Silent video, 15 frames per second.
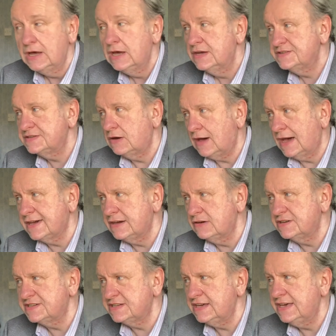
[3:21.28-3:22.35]
So
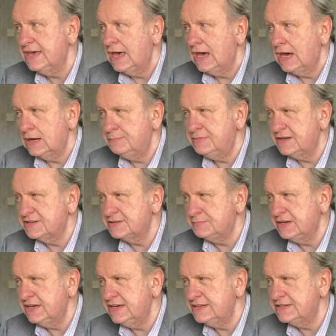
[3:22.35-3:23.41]
accuracy and a bit of
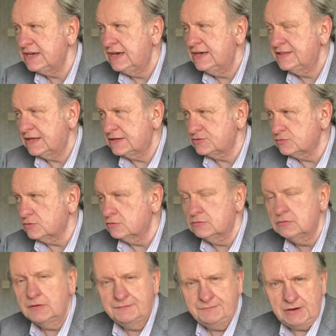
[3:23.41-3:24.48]
speed, that's all
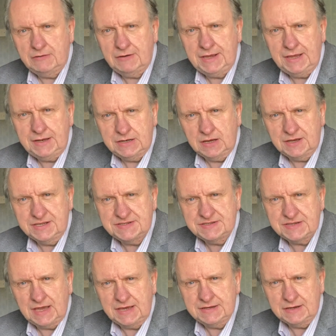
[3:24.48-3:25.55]
very nice
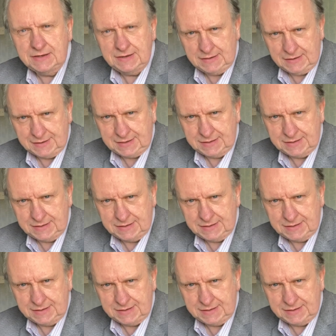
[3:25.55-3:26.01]
and I like